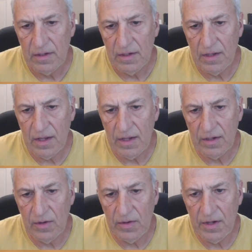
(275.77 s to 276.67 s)
can't
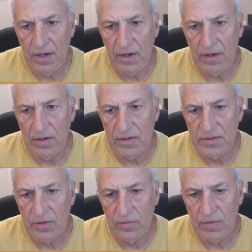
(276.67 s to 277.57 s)
go here.
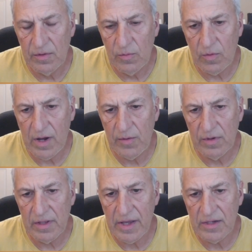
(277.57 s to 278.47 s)
So white
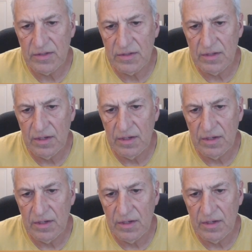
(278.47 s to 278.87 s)
really has